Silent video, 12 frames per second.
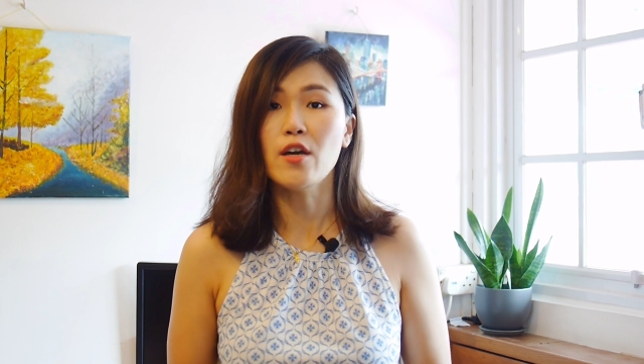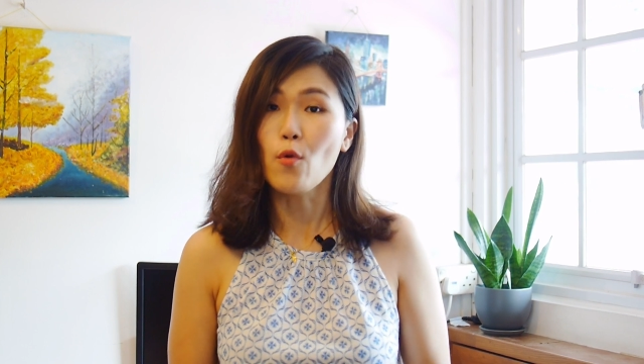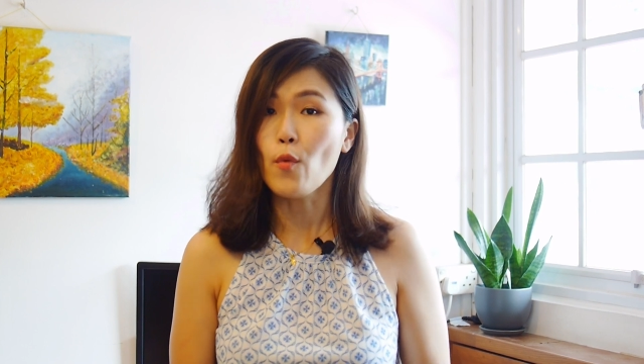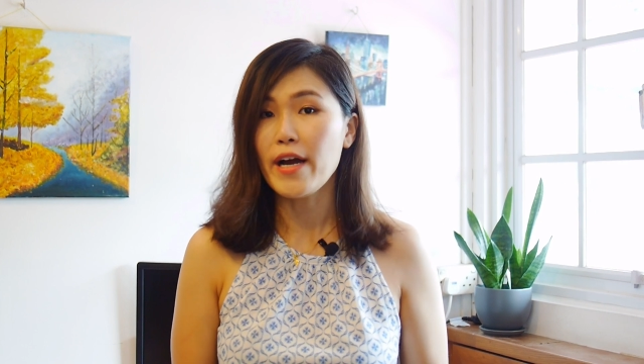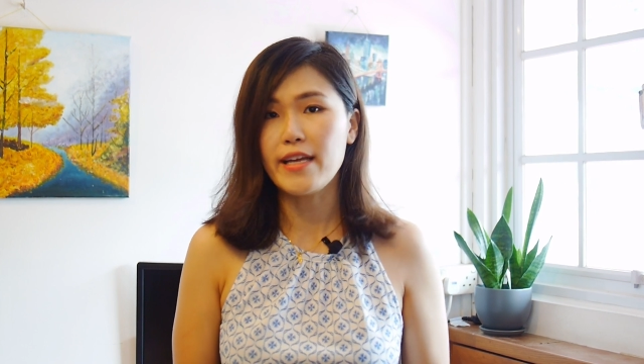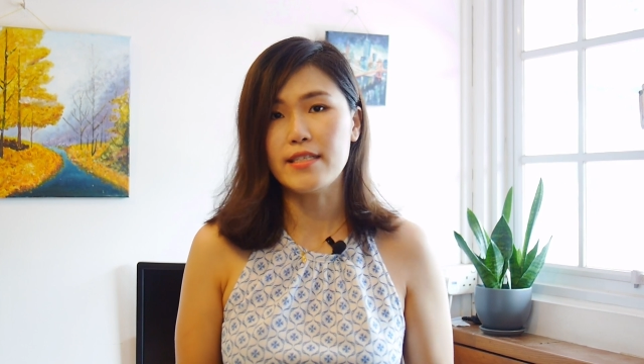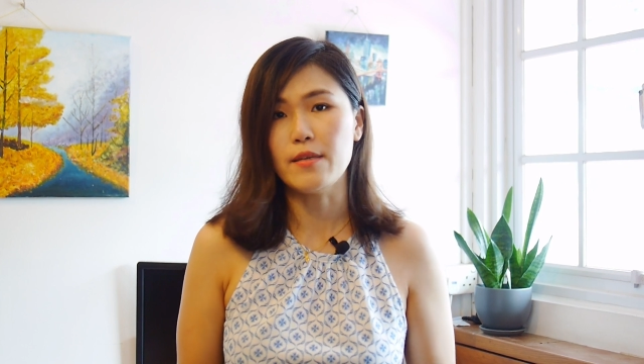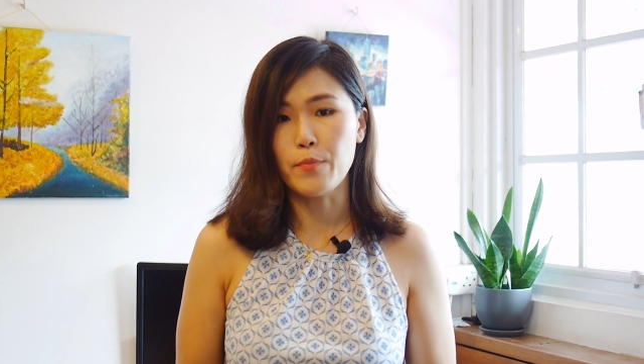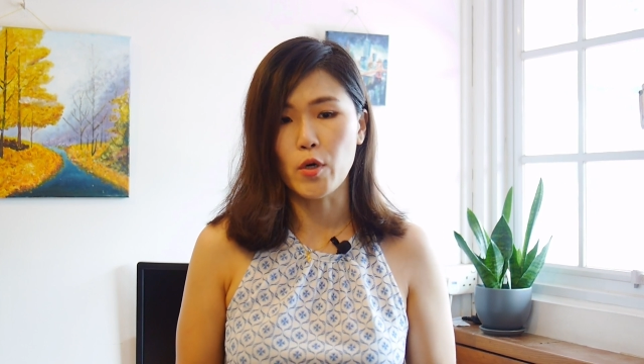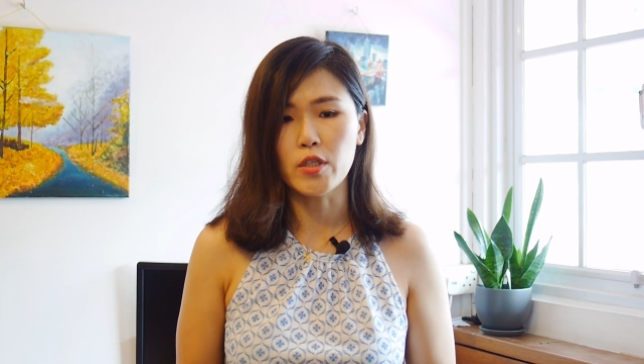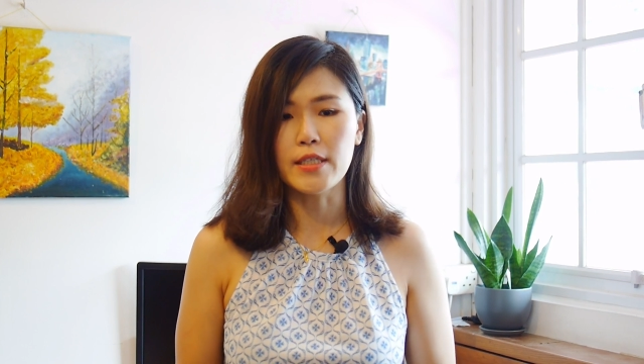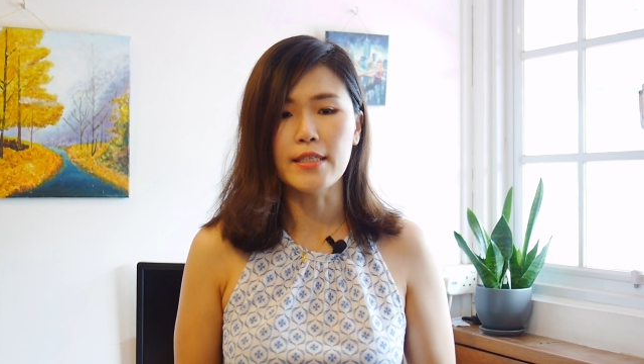on what is
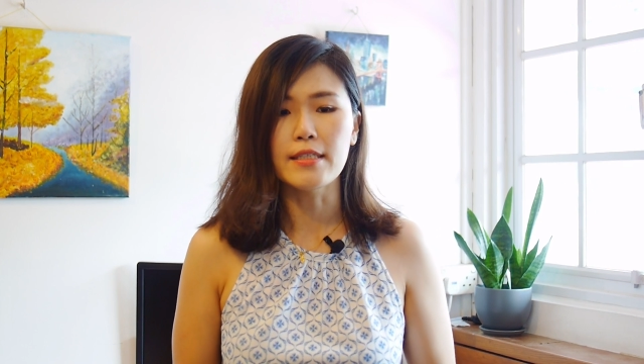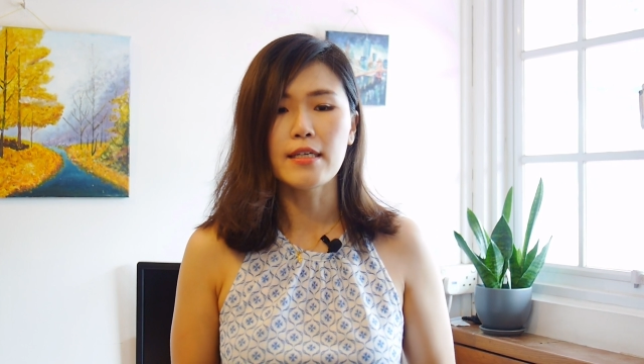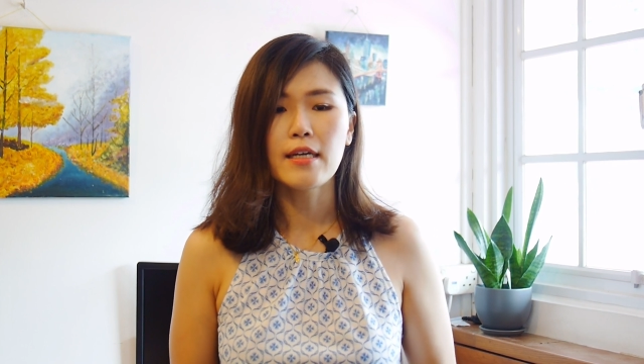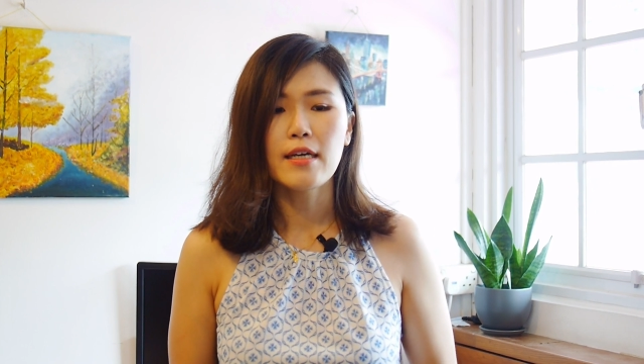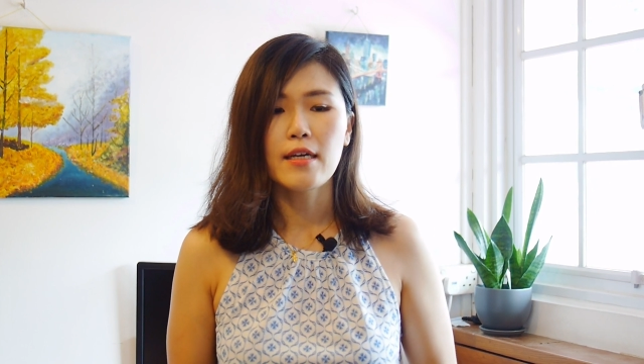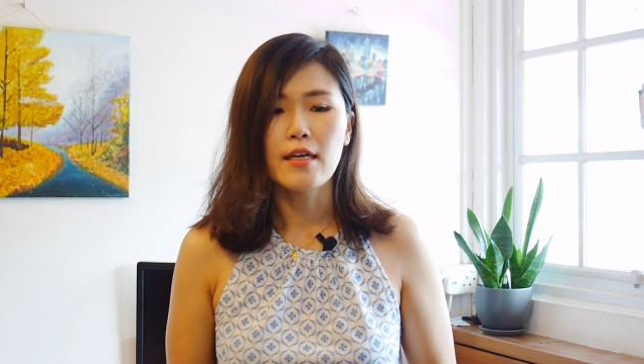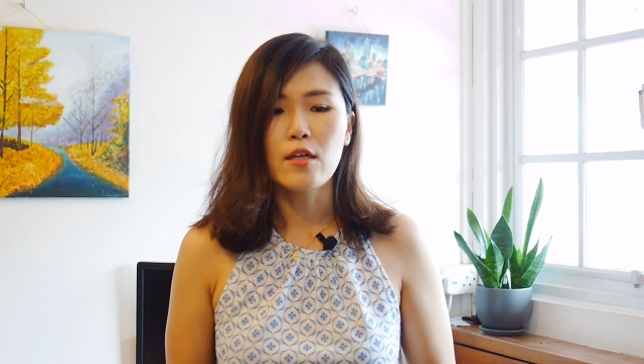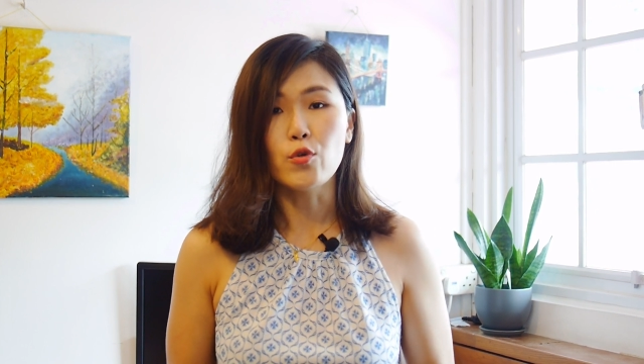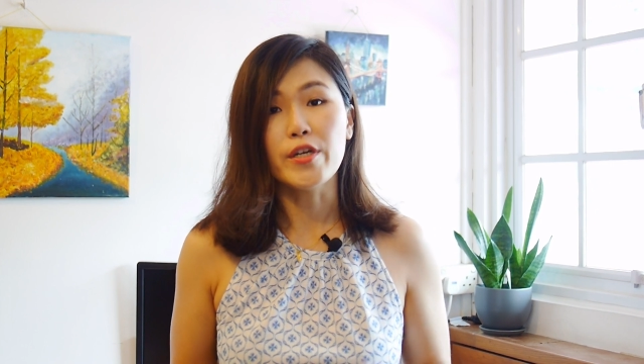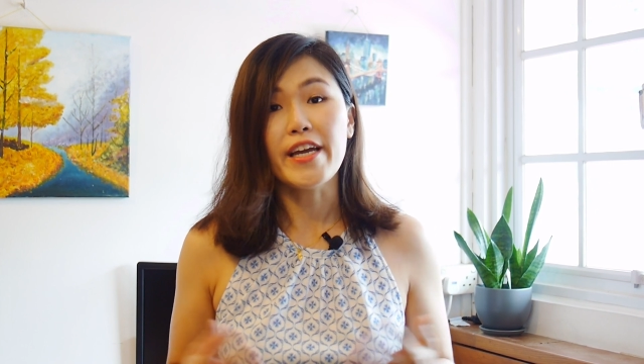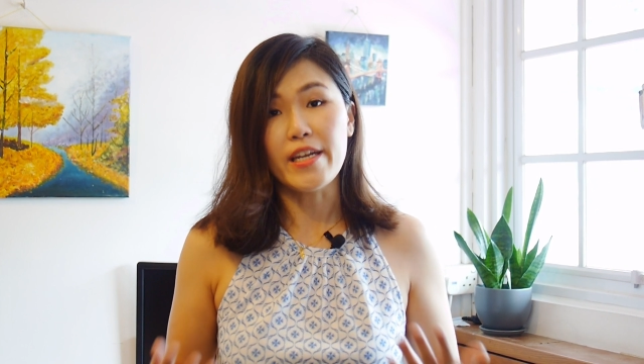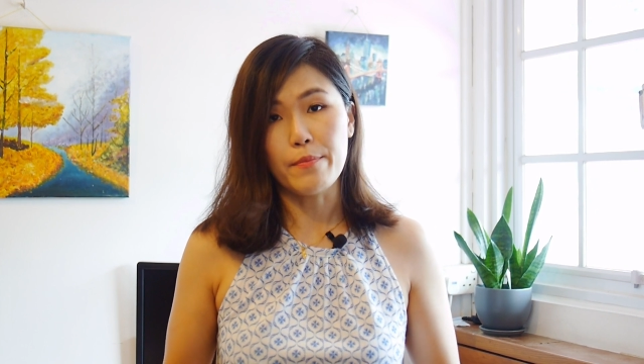important,
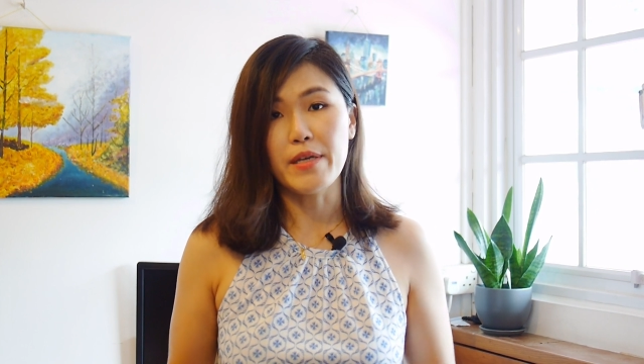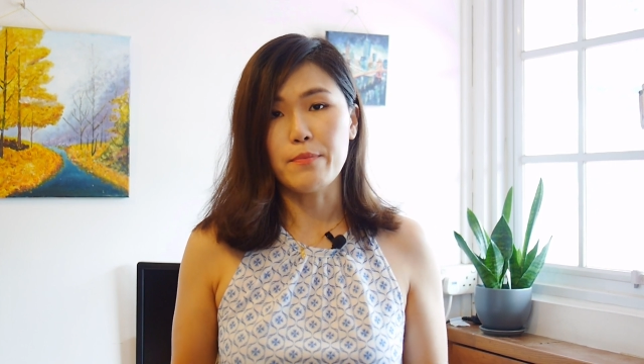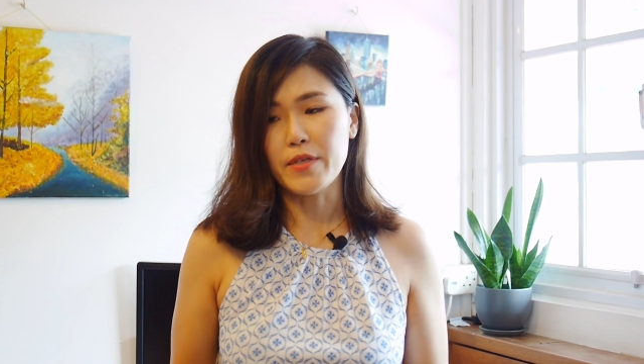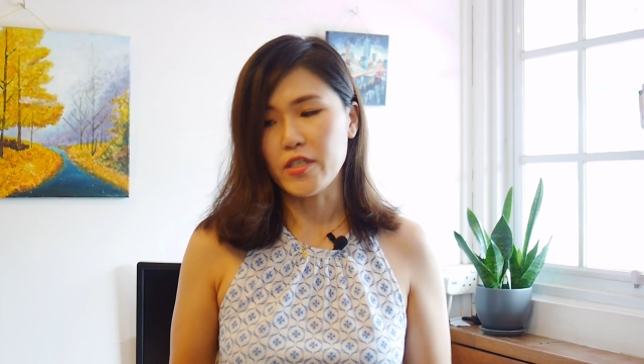looking at the big